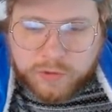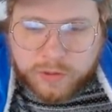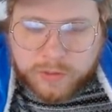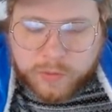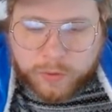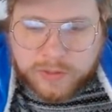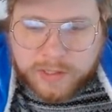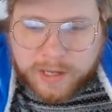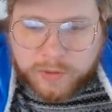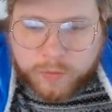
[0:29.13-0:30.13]
generally work
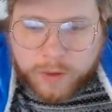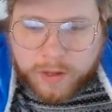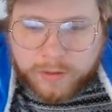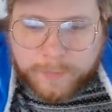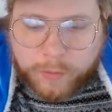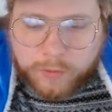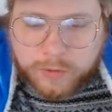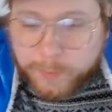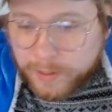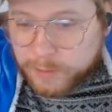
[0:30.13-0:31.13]
together well in a
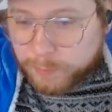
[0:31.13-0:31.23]
Boros based